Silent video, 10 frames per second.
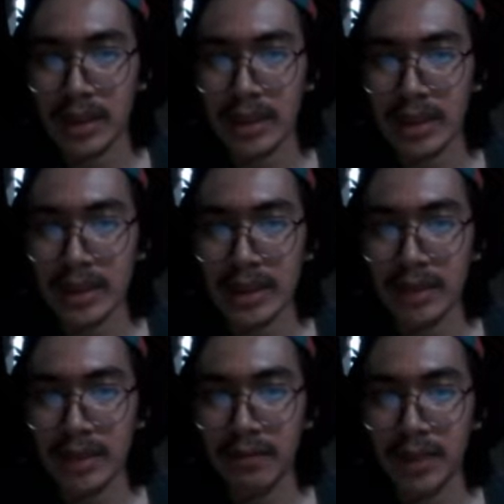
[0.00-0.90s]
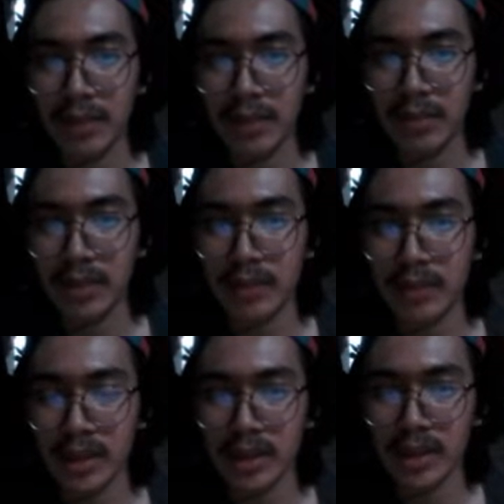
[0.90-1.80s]
least significant bit, which
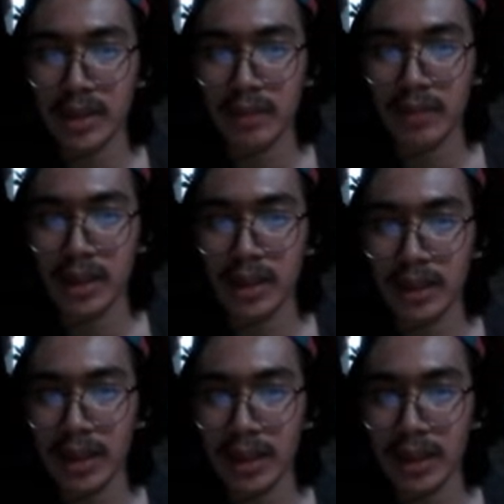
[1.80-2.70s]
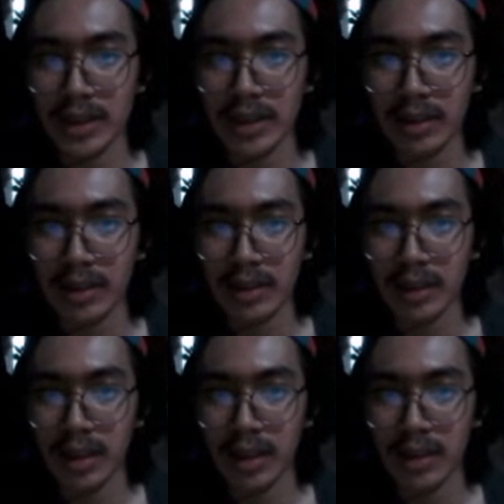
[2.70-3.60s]
is we are now at state
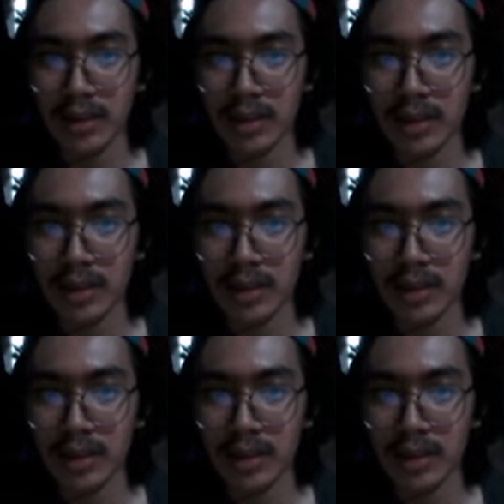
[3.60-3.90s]
11.